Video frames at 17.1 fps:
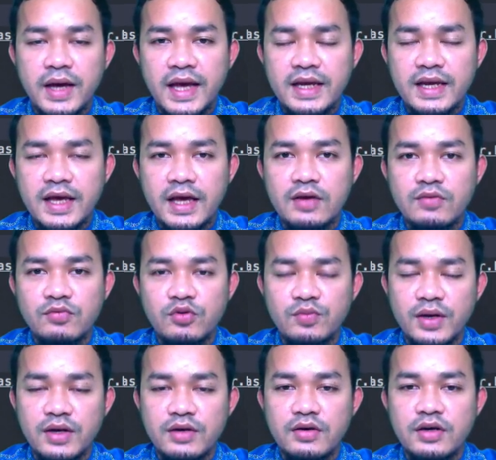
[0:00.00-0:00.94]
and
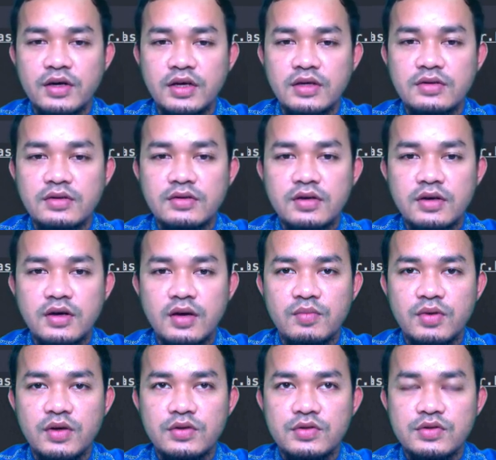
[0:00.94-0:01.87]
woman, right, can
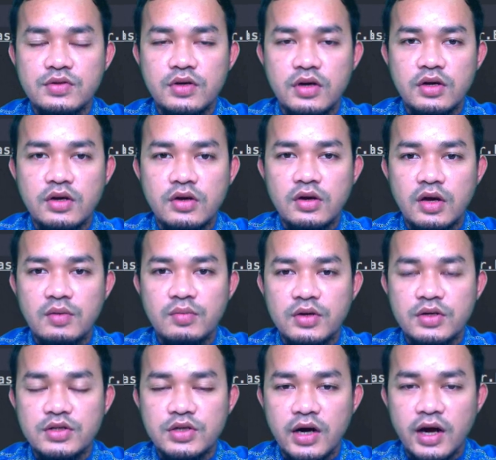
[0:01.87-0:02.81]
be
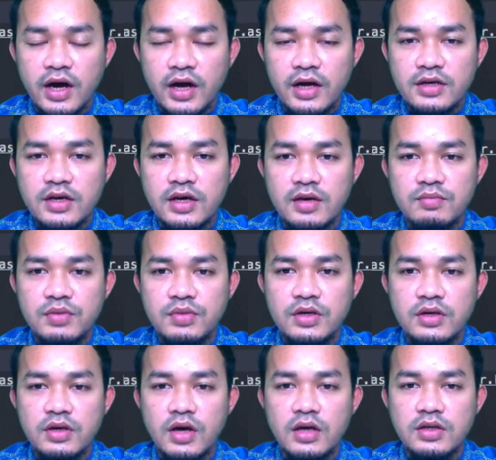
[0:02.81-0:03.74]
child, can
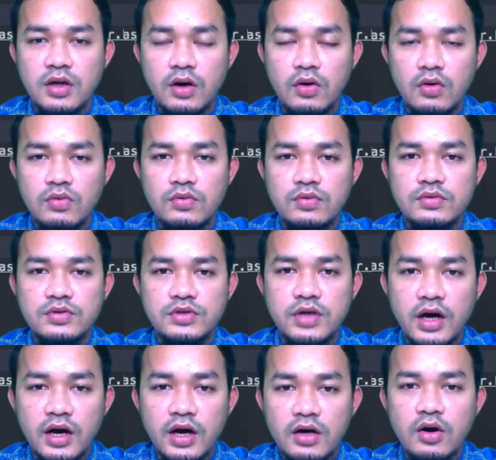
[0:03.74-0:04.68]
be adult,
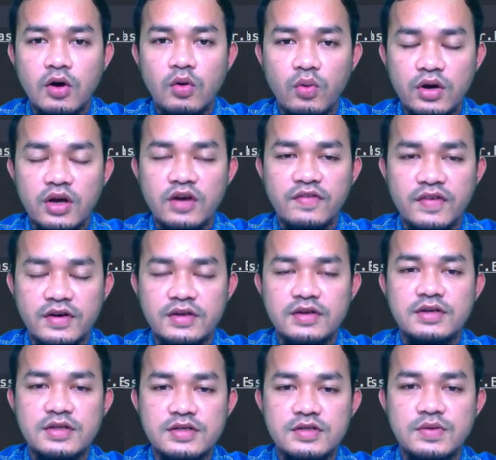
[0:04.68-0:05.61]
young, or whatever.
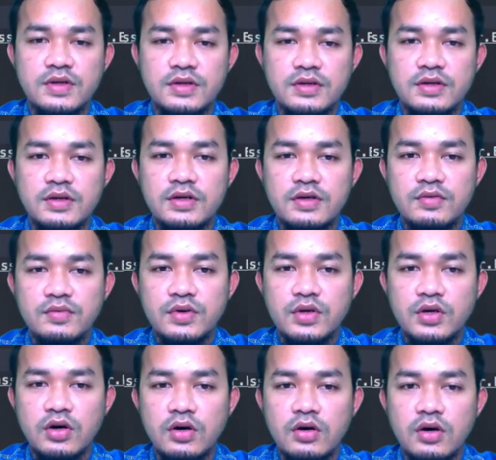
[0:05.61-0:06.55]
This one we
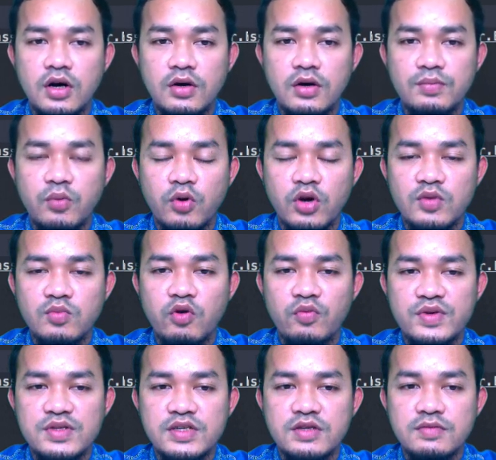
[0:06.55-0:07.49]
call
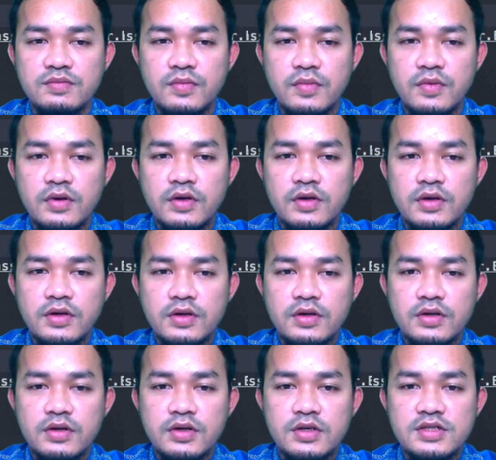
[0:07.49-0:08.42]
polymorphism.
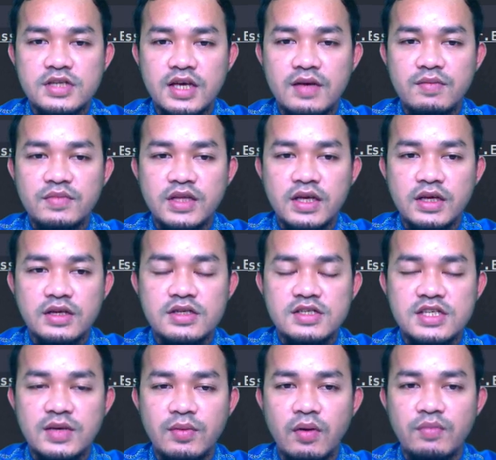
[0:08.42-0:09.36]
The same thing, the
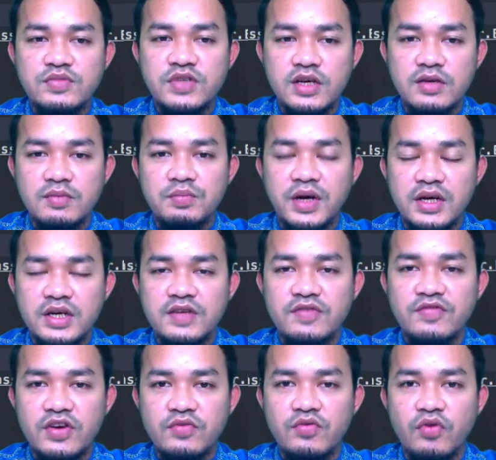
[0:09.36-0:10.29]
same object but
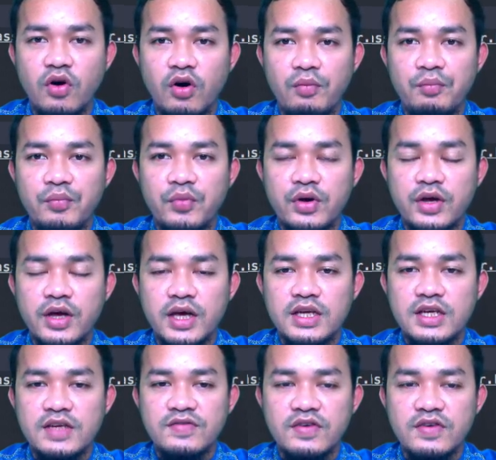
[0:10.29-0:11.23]
different form, okay,
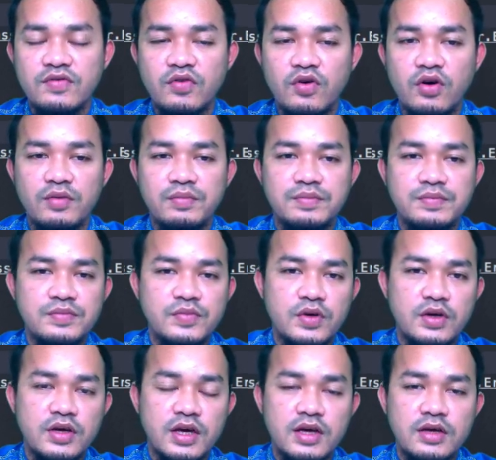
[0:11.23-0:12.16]
different form,
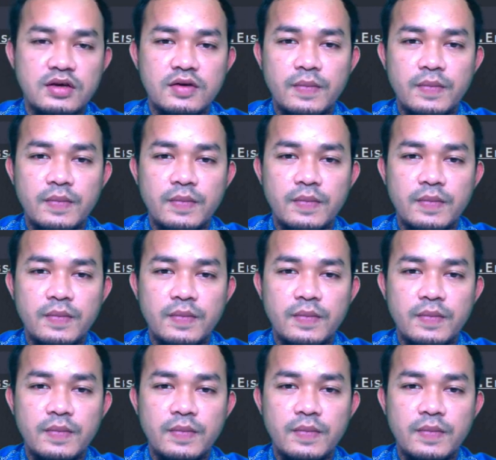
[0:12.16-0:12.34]
okay.